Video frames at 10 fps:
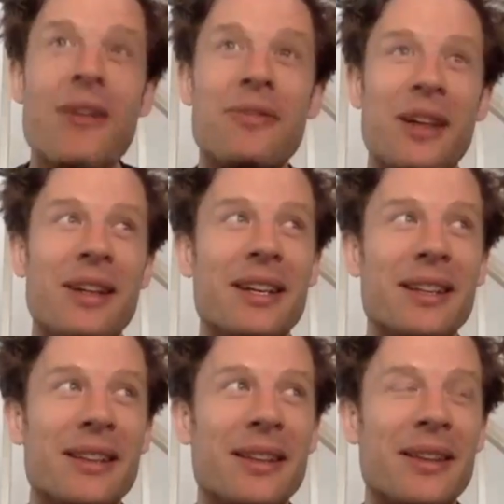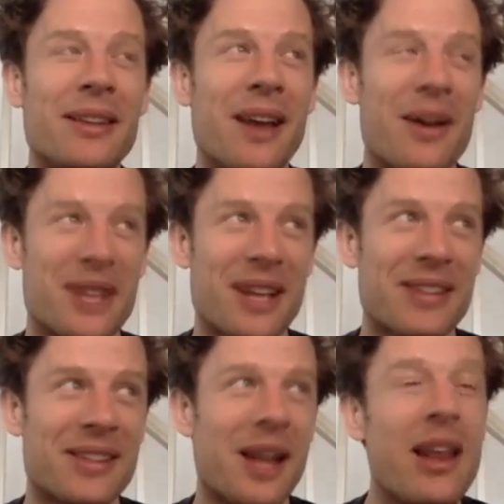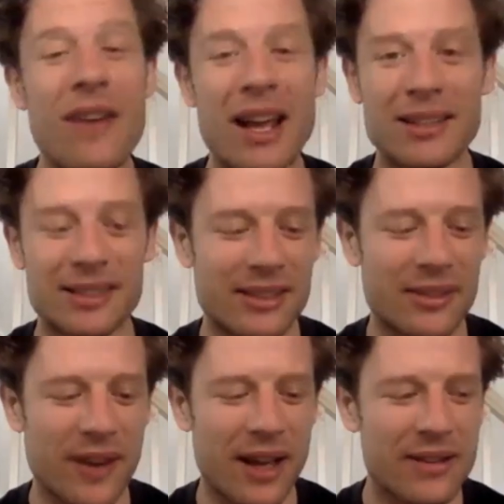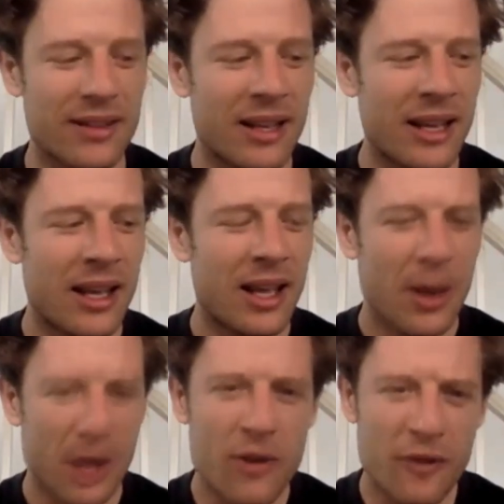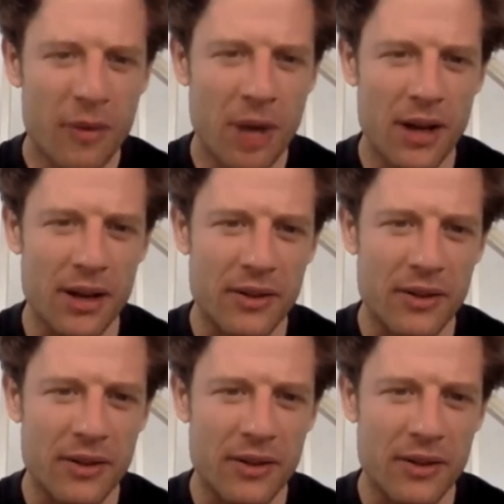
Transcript: learning the Irish accent. I love accents, in fact. Are you from Cardiff?